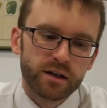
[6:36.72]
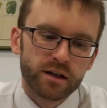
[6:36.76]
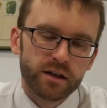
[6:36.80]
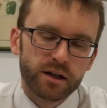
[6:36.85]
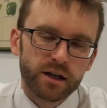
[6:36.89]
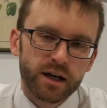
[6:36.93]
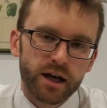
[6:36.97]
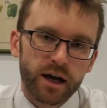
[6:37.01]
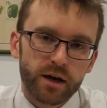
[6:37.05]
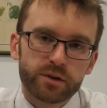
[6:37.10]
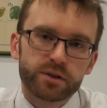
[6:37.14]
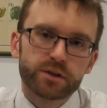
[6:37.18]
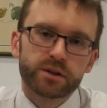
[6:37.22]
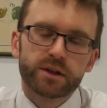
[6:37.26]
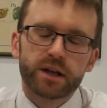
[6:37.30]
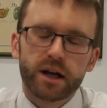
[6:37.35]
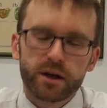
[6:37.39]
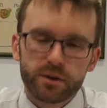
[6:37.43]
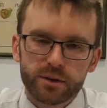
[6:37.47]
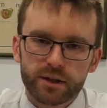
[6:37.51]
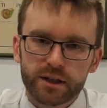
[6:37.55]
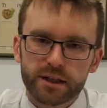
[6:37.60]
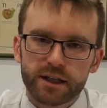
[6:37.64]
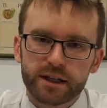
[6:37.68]
How do you
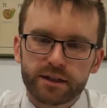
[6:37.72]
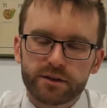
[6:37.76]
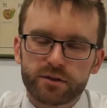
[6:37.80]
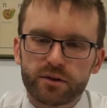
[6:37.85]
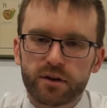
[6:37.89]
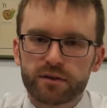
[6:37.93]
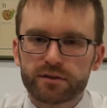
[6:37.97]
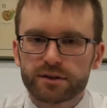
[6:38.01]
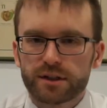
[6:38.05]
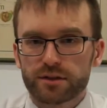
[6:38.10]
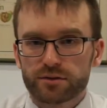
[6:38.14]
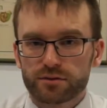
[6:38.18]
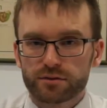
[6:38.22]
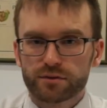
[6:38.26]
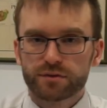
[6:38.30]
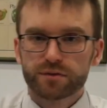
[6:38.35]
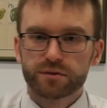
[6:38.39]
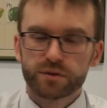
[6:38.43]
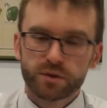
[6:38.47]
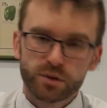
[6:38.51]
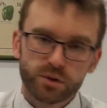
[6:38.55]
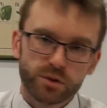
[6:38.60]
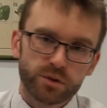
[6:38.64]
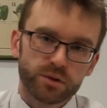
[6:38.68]
calculate the gravitational
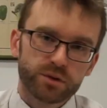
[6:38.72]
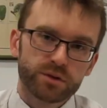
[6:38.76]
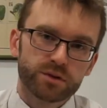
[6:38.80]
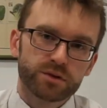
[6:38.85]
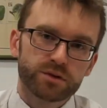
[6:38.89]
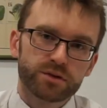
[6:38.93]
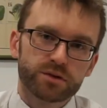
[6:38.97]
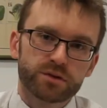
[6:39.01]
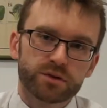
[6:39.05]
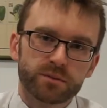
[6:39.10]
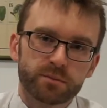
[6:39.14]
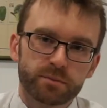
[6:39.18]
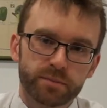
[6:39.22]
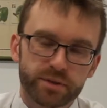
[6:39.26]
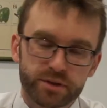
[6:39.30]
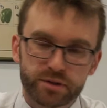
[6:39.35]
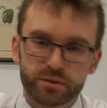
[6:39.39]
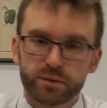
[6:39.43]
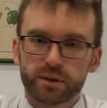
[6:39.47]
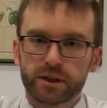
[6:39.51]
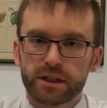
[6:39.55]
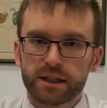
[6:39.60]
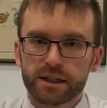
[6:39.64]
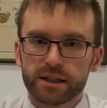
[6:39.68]
force
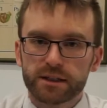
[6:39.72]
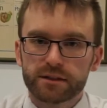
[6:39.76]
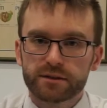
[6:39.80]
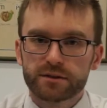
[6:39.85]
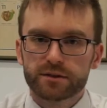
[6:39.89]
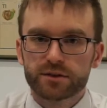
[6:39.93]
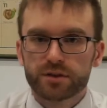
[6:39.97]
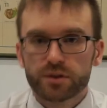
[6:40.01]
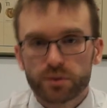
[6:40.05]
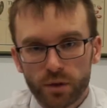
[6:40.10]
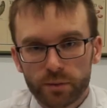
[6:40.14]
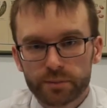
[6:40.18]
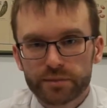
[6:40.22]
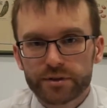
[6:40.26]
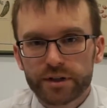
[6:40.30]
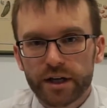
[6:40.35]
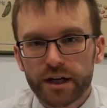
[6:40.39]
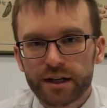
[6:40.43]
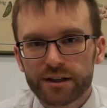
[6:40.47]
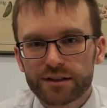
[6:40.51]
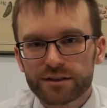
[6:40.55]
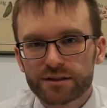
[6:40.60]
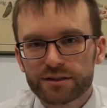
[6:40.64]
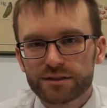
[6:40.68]
between two
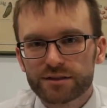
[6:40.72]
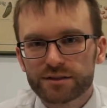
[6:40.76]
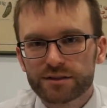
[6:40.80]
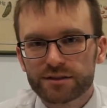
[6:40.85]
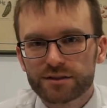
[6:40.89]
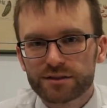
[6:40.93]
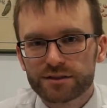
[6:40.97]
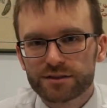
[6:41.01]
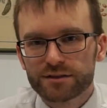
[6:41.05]
objects?